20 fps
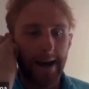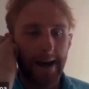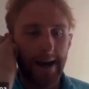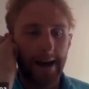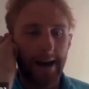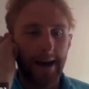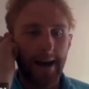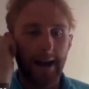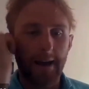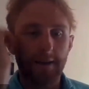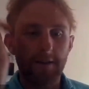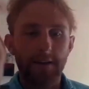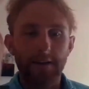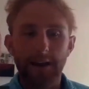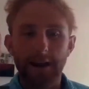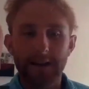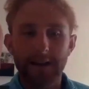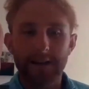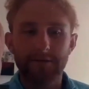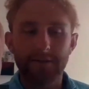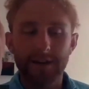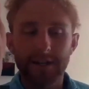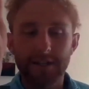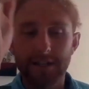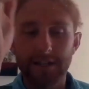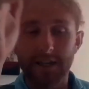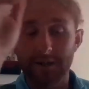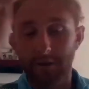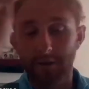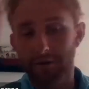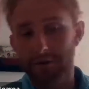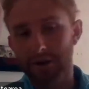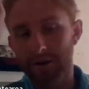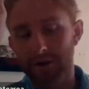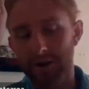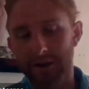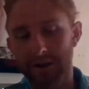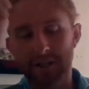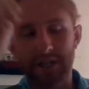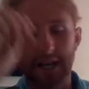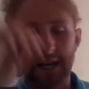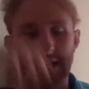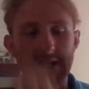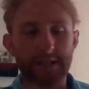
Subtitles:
And the link to register is also in the chat